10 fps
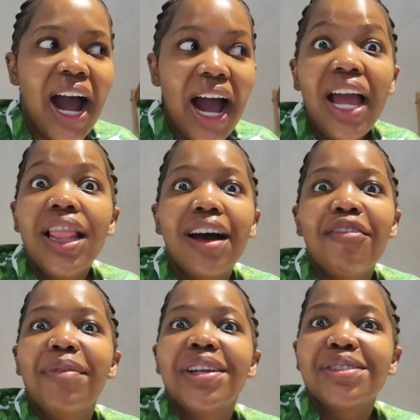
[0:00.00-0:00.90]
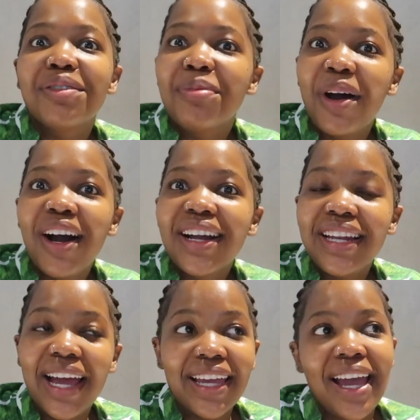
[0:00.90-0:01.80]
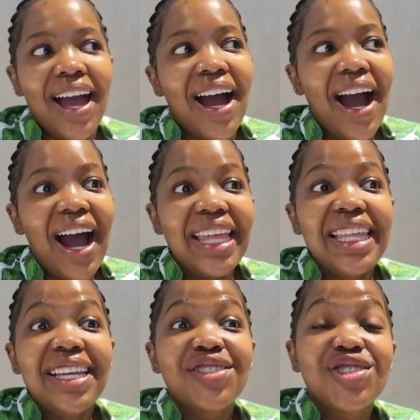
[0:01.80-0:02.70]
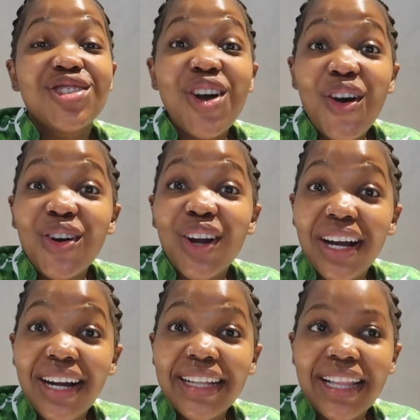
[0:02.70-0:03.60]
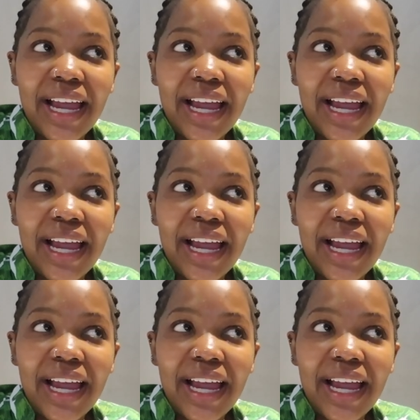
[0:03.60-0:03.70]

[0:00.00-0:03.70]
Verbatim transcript: I love Mansfield Park. Like, I think it's so good.